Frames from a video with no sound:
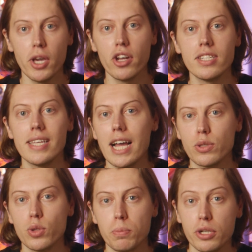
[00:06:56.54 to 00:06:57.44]
honest, the
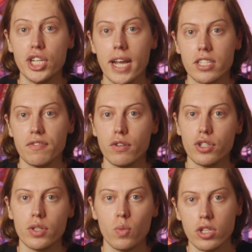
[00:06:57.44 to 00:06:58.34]
actual projector
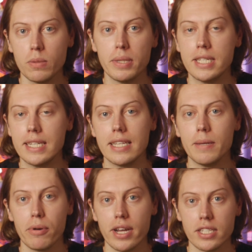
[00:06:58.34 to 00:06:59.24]
function wasn't particularly
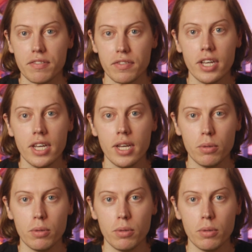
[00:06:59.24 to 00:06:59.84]
impressive, but